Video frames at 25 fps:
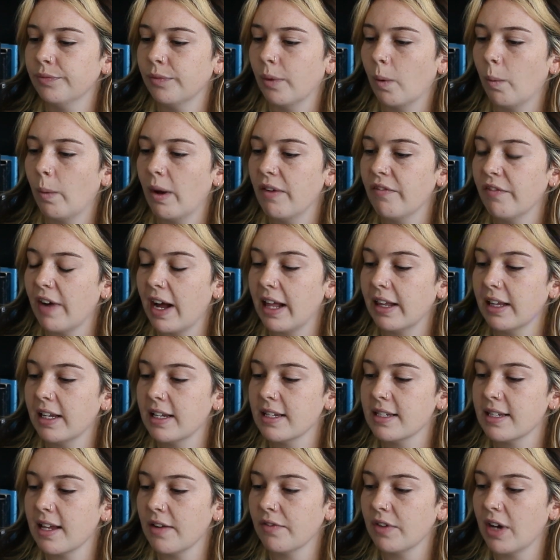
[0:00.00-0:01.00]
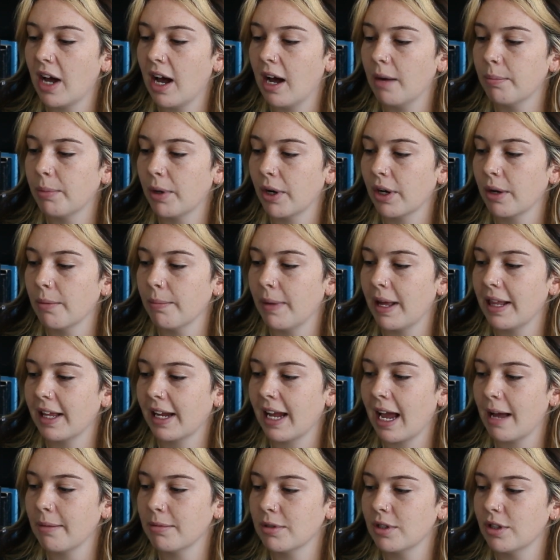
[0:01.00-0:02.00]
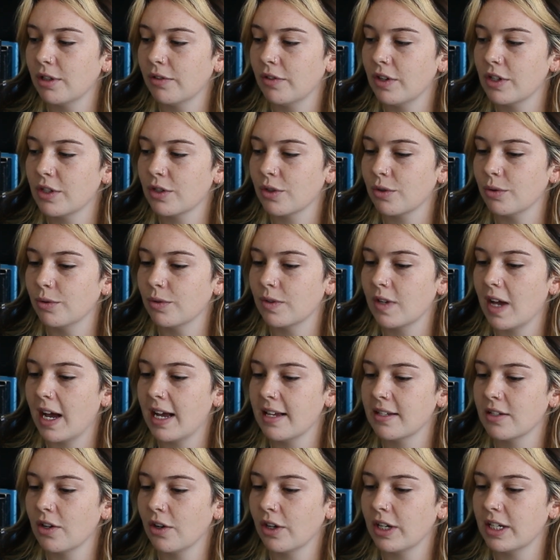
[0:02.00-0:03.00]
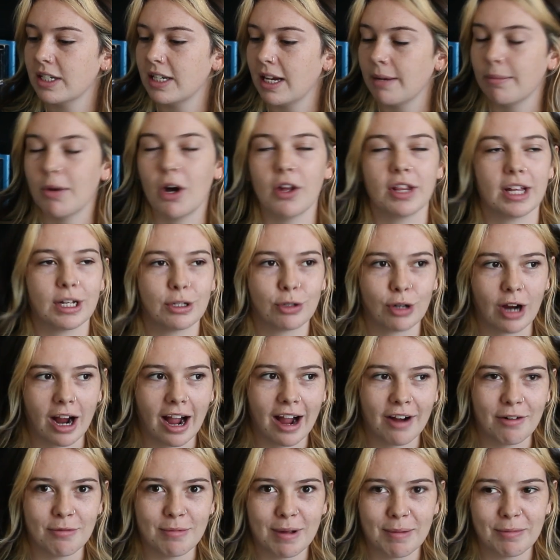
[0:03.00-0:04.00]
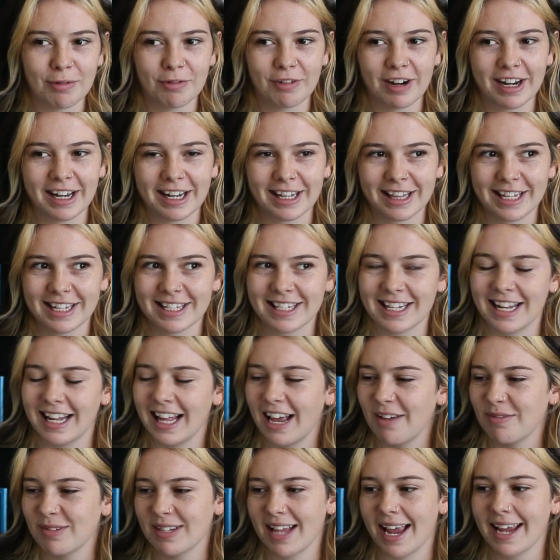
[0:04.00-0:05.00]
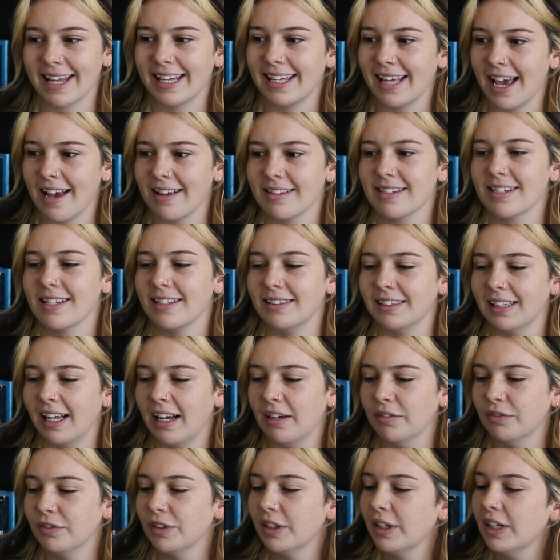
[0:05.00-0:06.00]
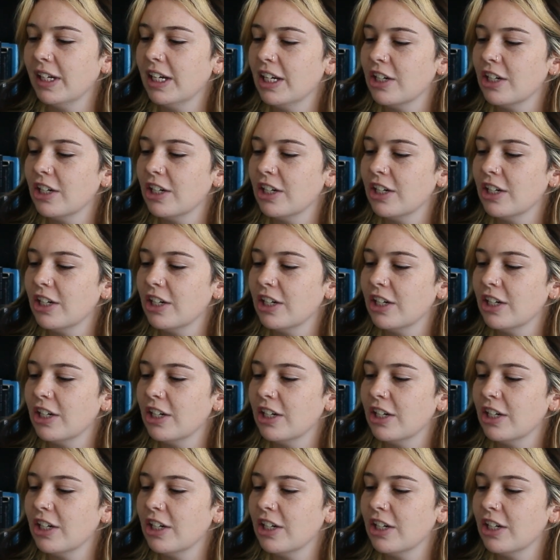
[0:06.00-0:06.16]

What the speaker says: When Violet is left heartbroken by the captain of her school's ice hockey team, oh that's right, I remember reading this and I was like, yes, love.